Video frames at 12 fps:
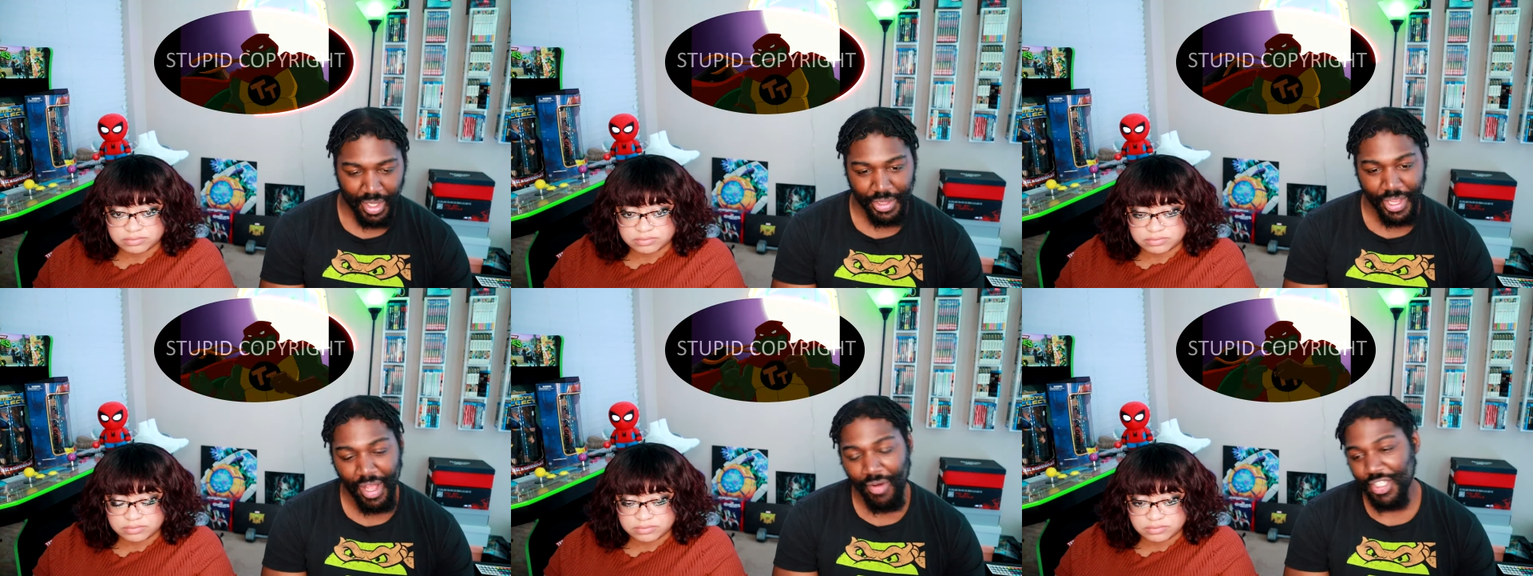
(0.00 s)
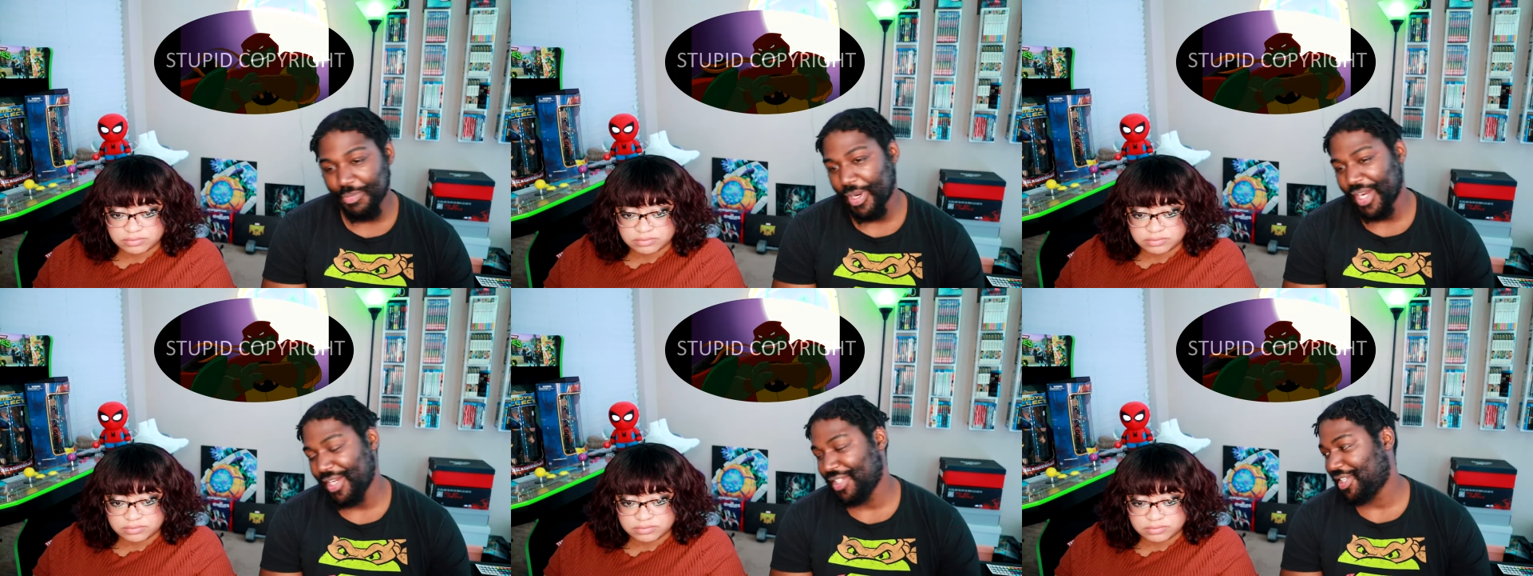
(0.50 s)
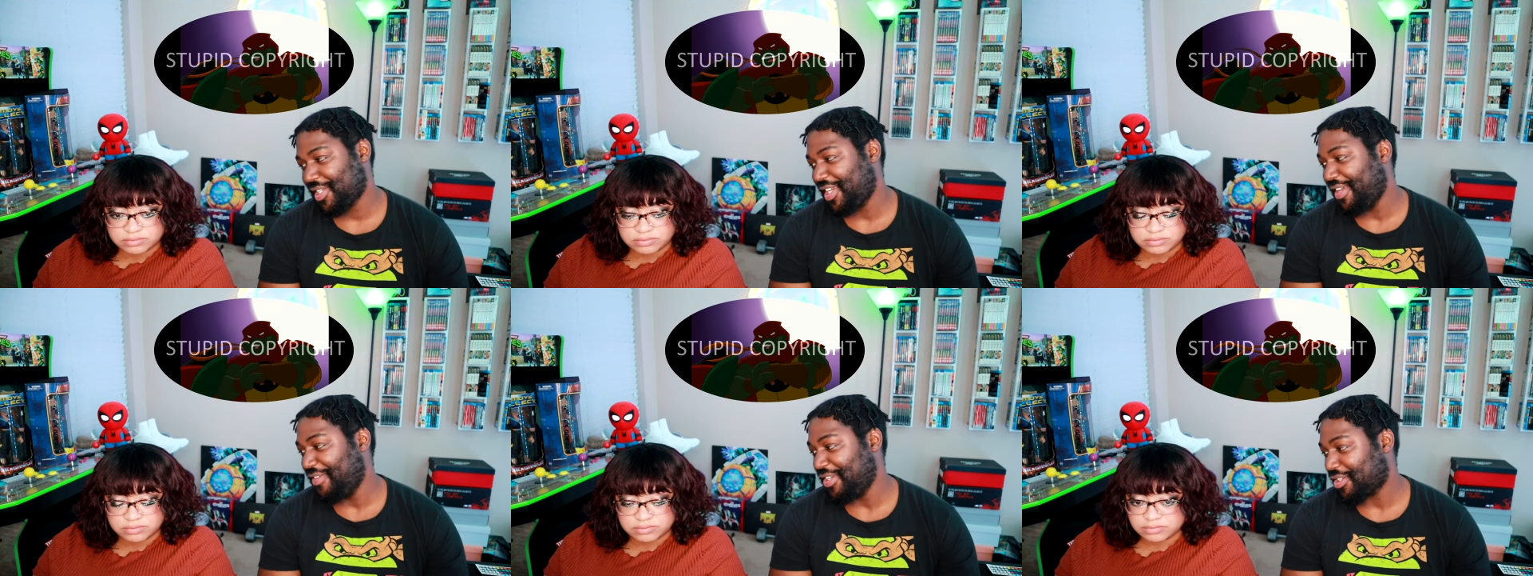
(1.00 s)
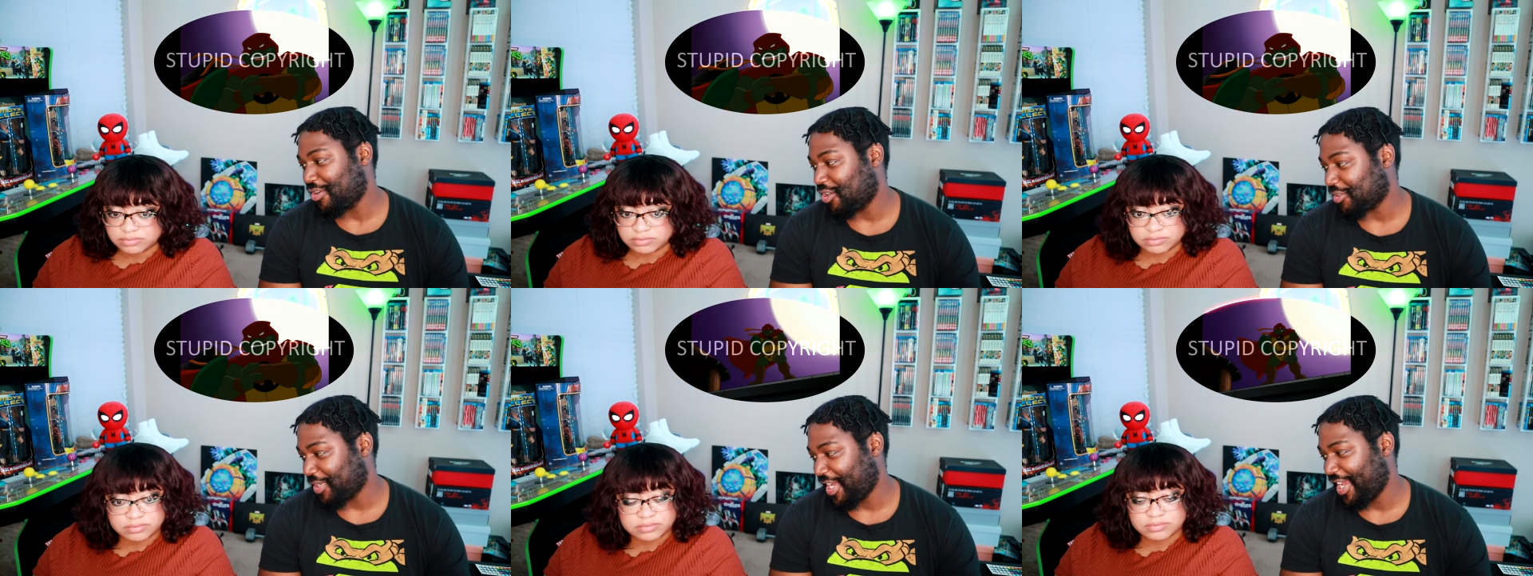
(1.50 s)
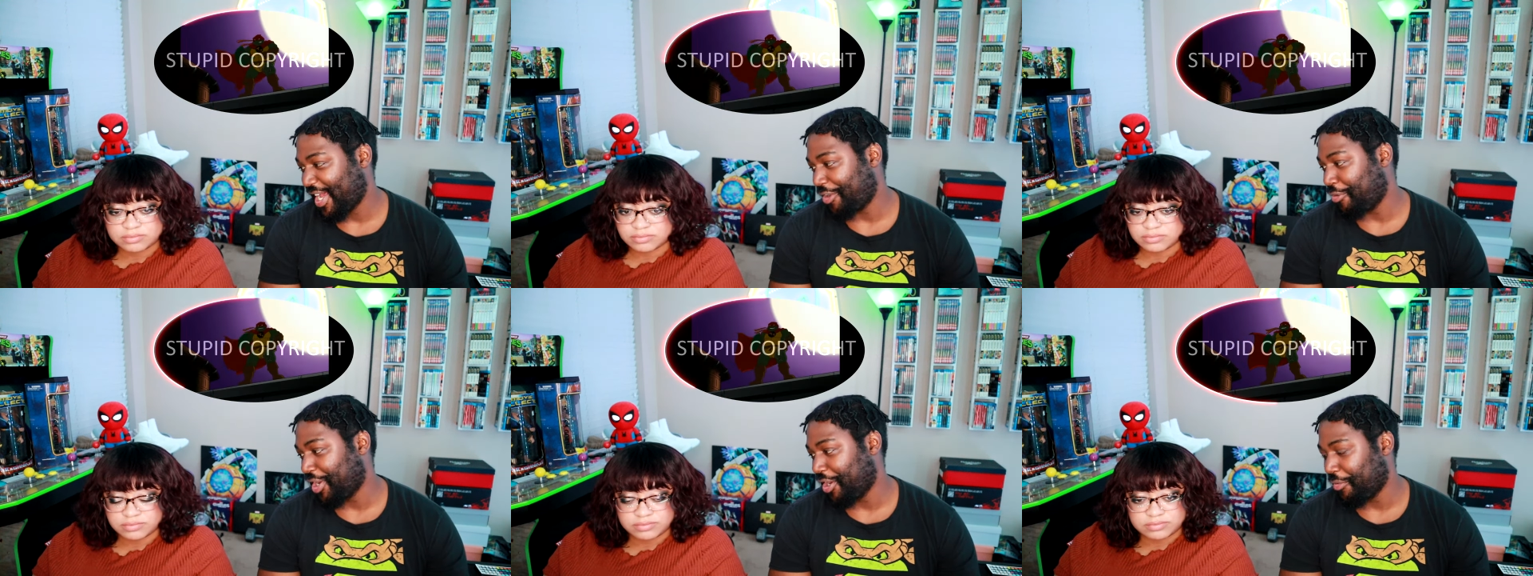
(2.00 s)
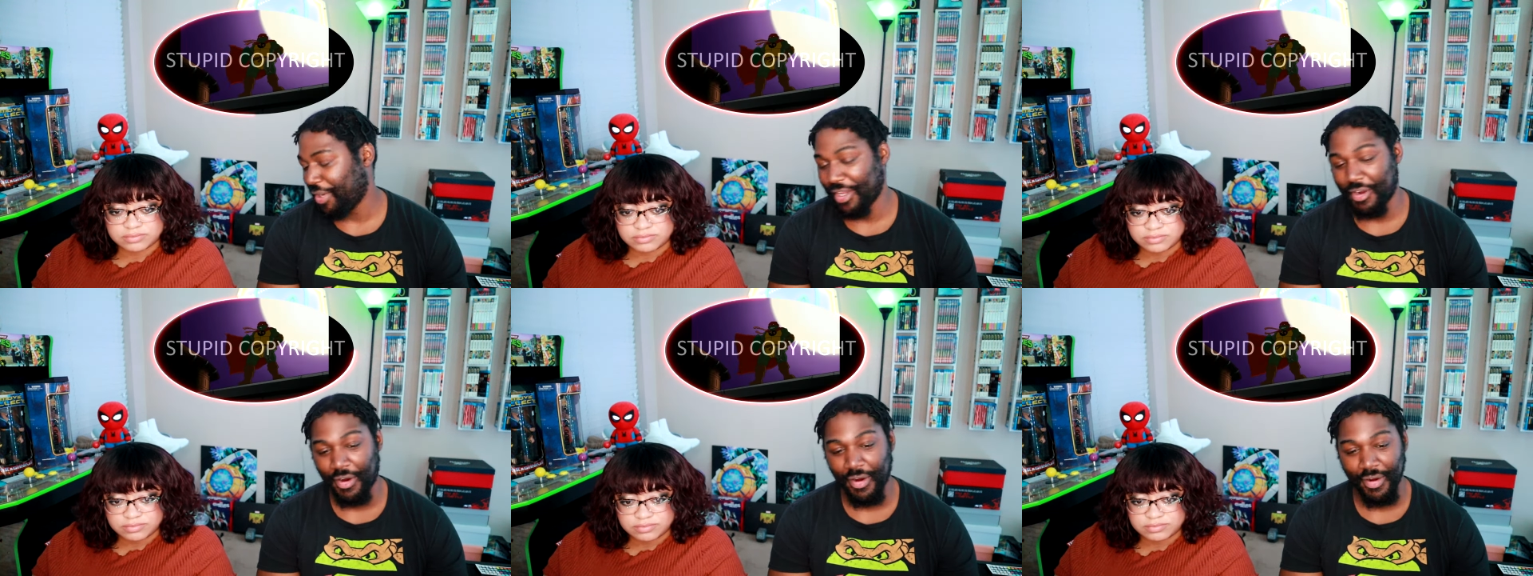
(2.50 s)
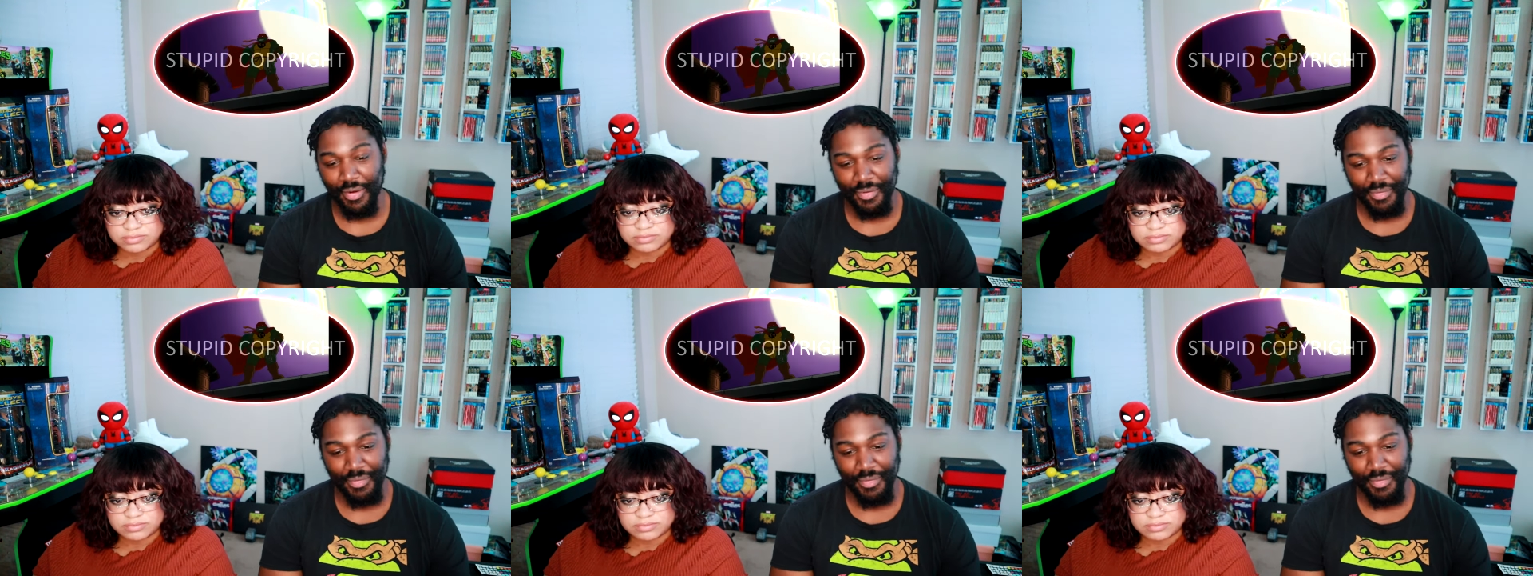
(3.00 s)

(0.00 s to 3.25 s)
Speaker 1: They always breaking into TV stores, but they ain't got no getaway car.